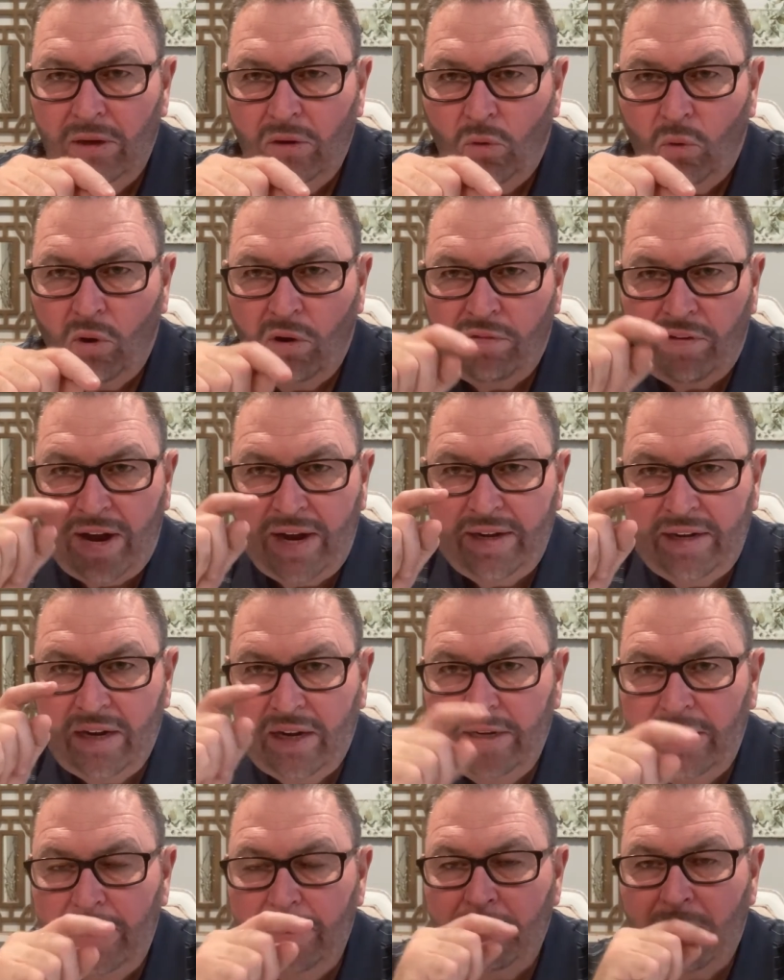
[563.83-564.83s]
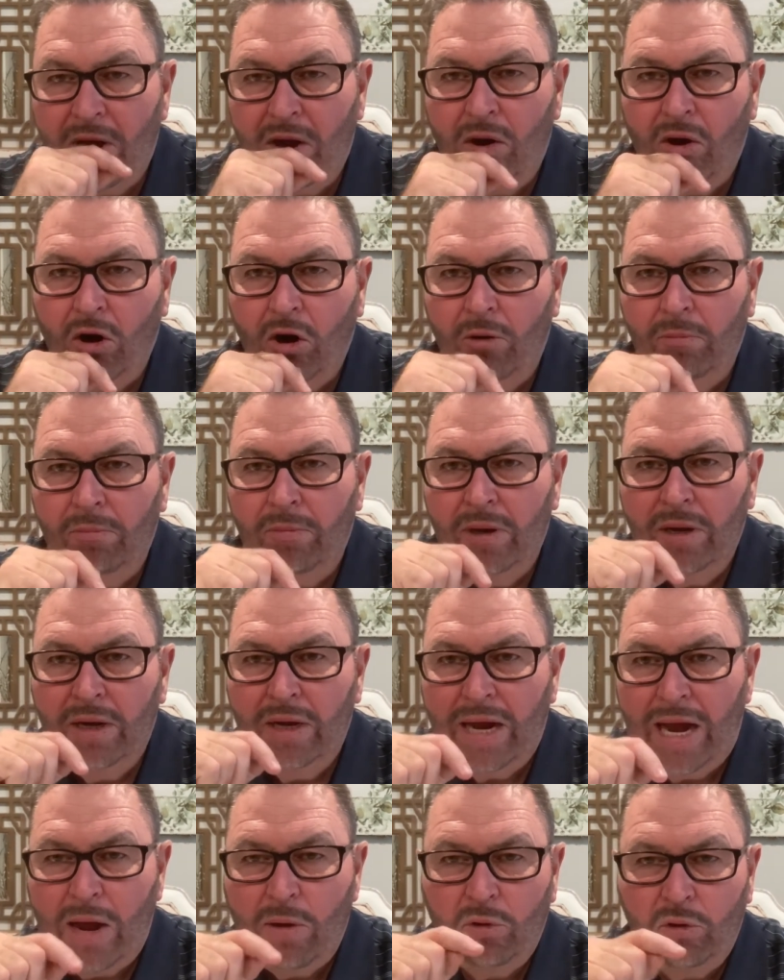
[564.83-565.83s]
or if I done him harm,
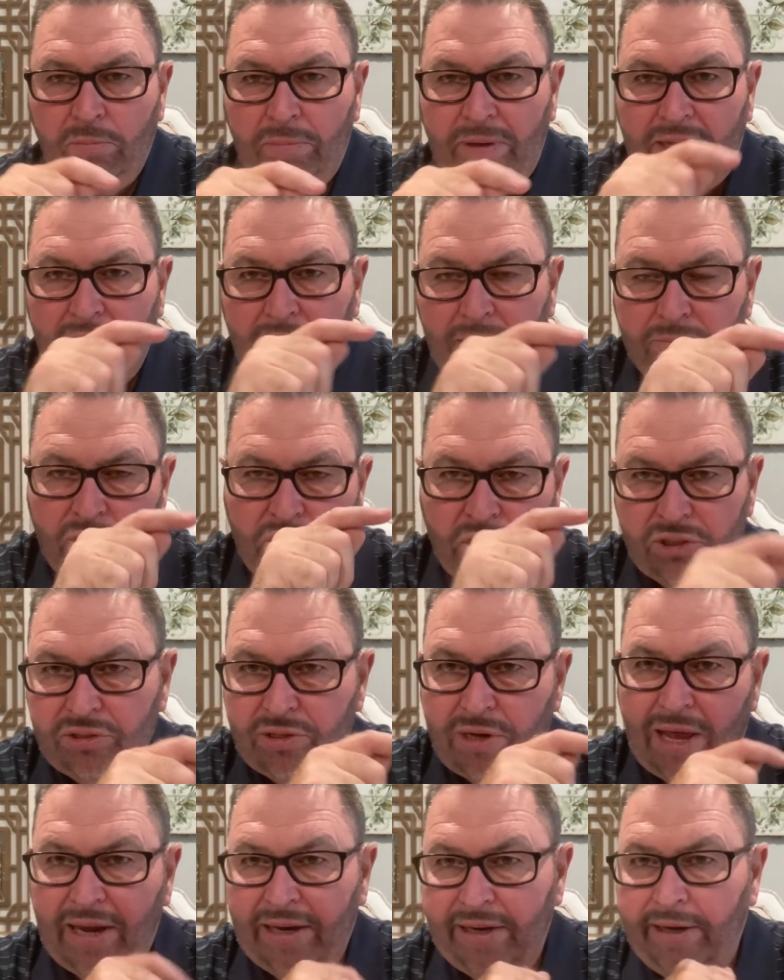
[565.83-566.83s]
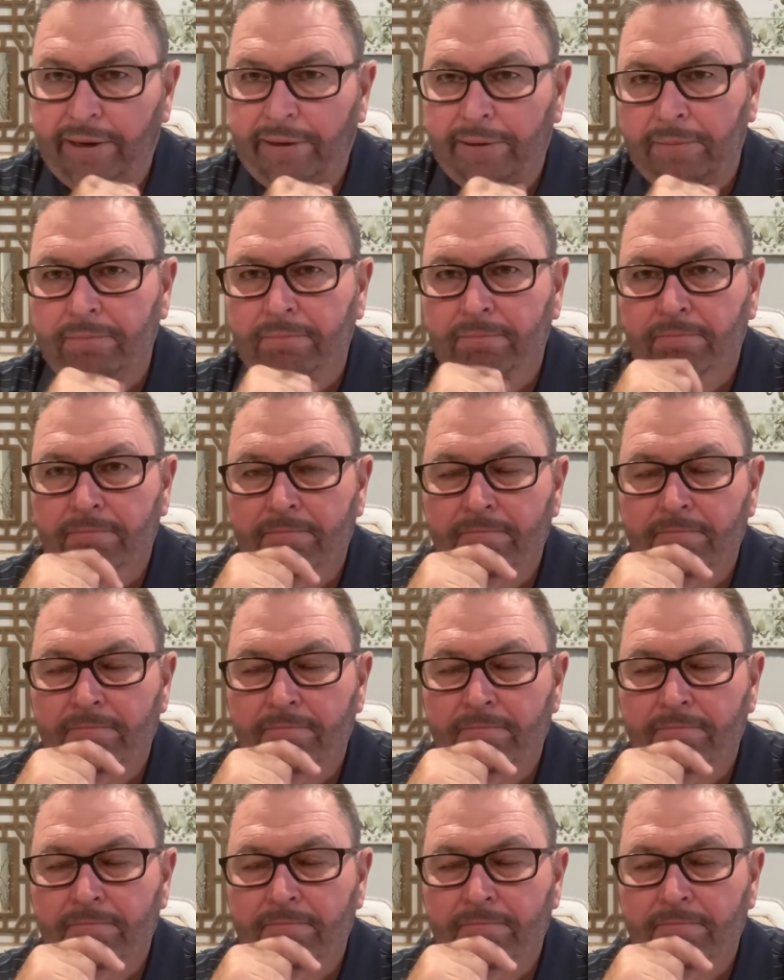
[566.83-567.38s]
I would become just like him.